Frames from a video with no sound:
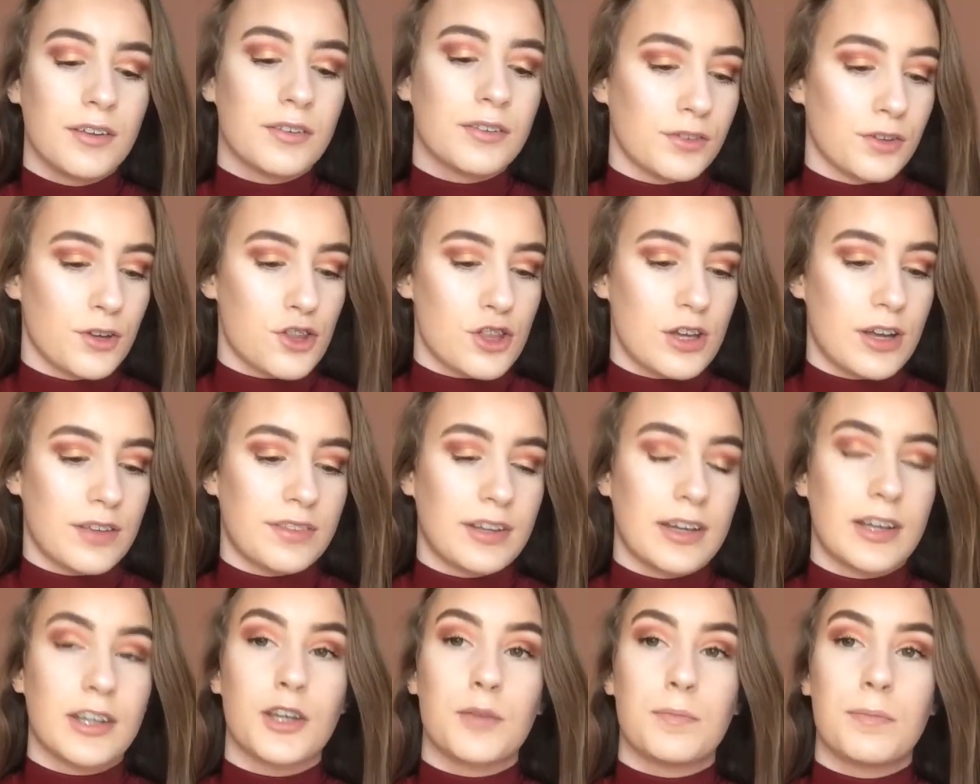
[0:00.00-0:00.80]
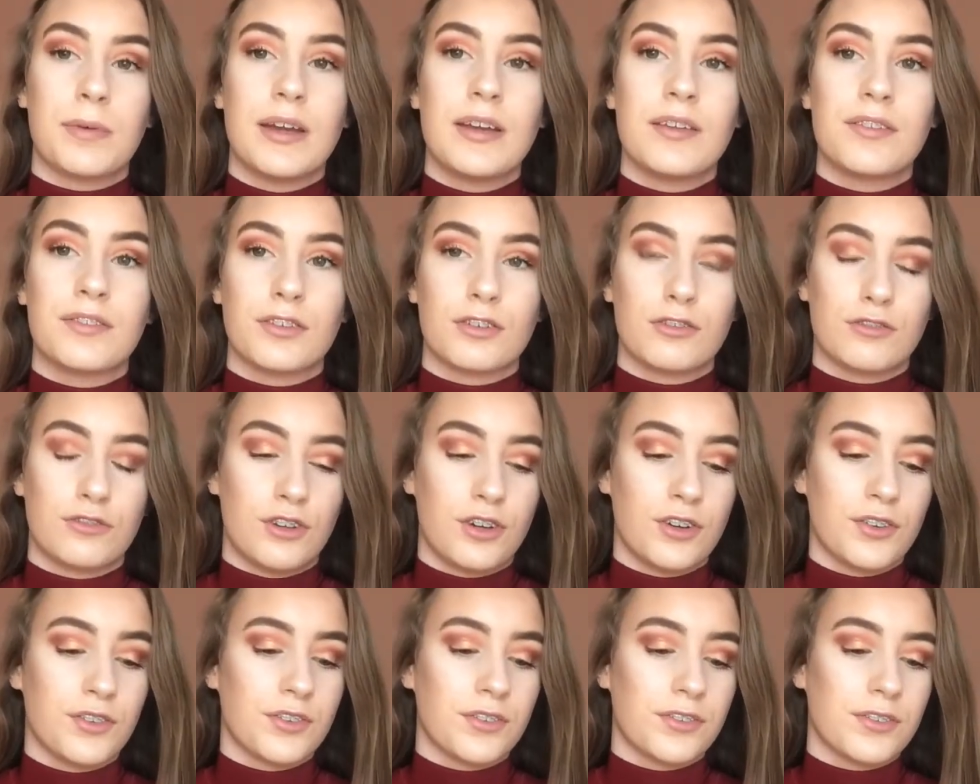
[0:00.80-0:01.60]
such as like the pizza
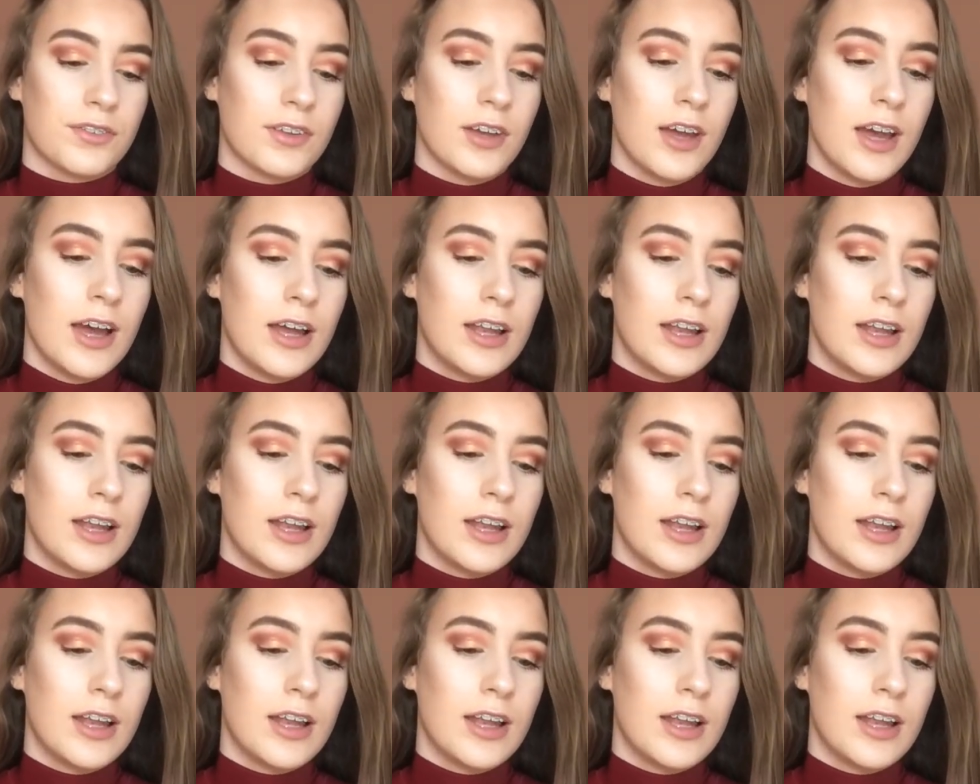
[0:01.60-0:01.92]
crusts,